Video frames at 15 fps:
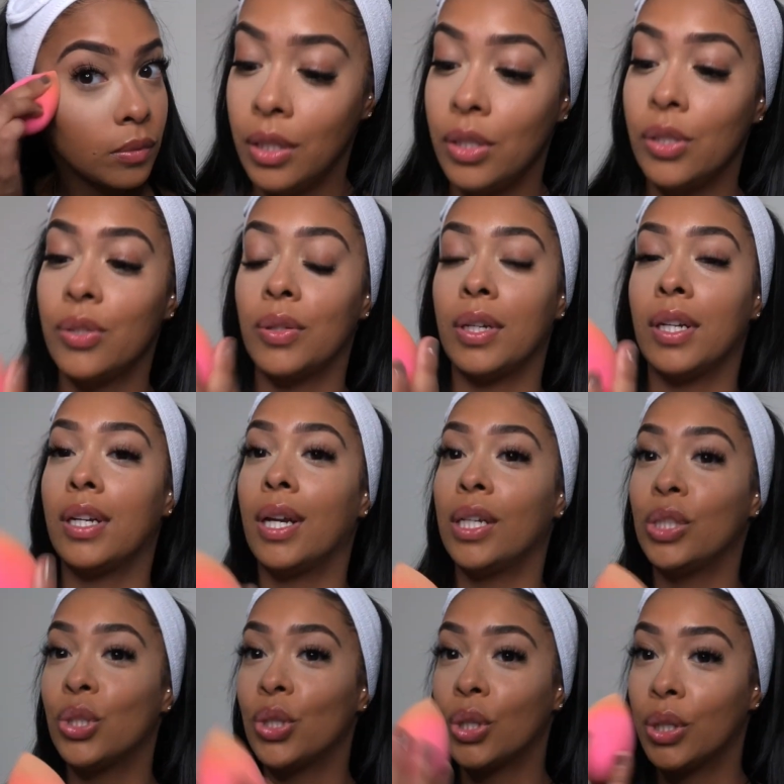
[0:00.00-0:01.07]
So then I
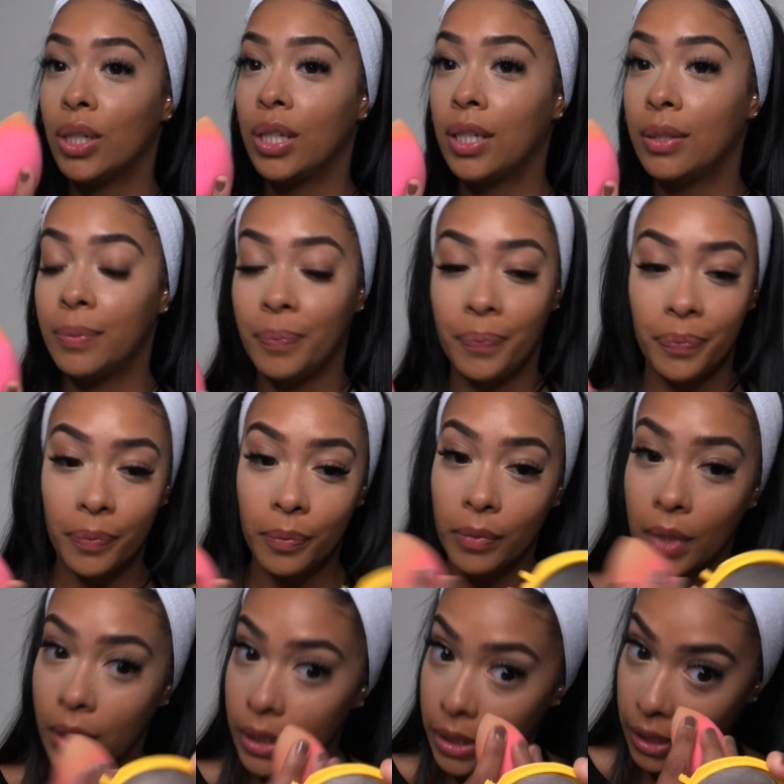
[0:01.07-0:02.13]
turn it,
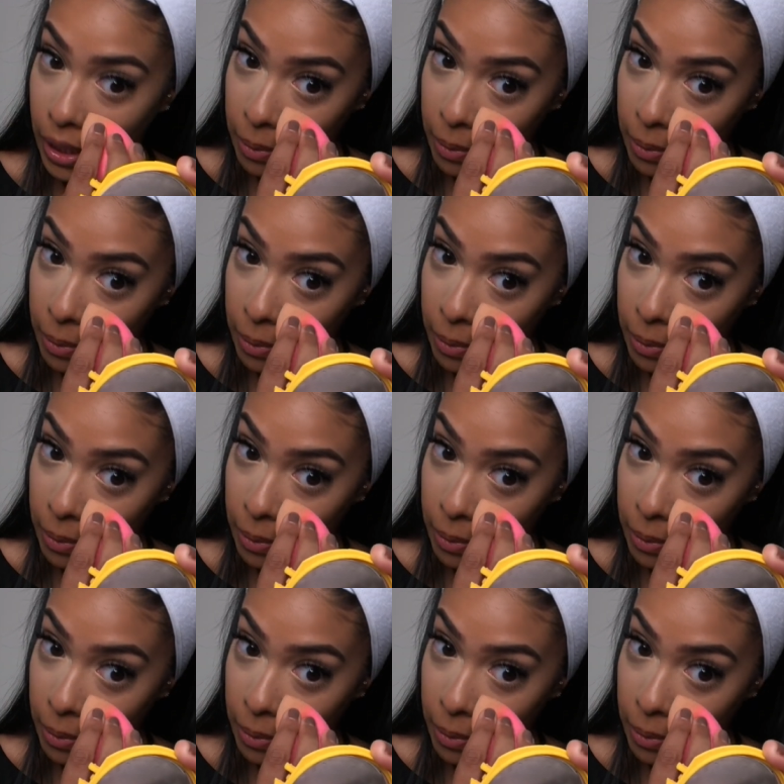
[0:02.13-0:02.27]
same